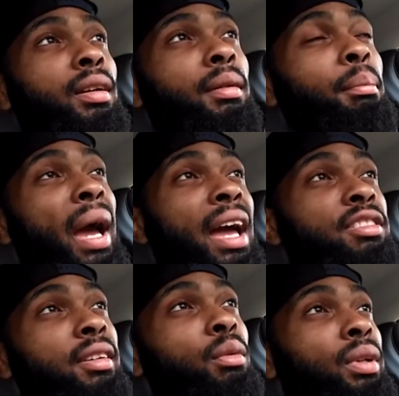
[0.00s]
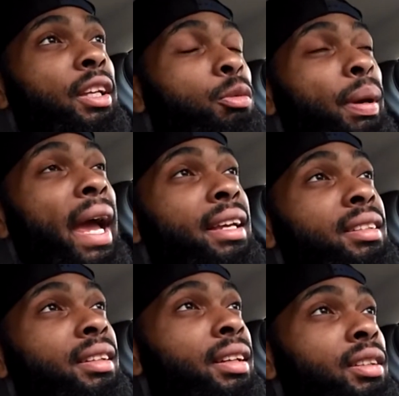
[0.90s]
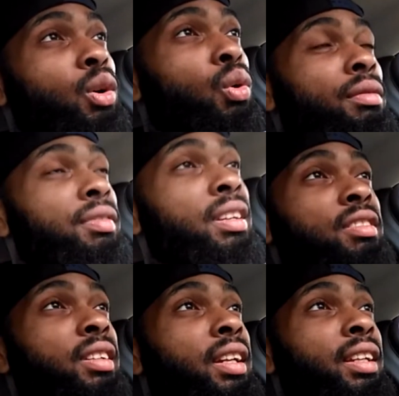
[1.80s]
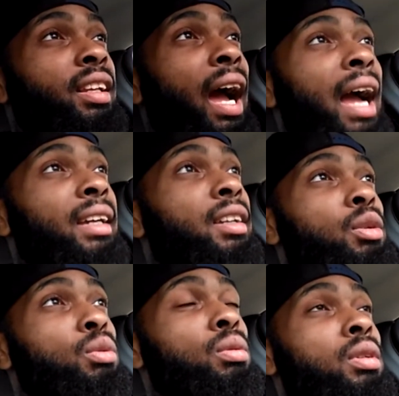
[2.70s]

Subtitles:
Magic with his passing, his court vision, and his IQ,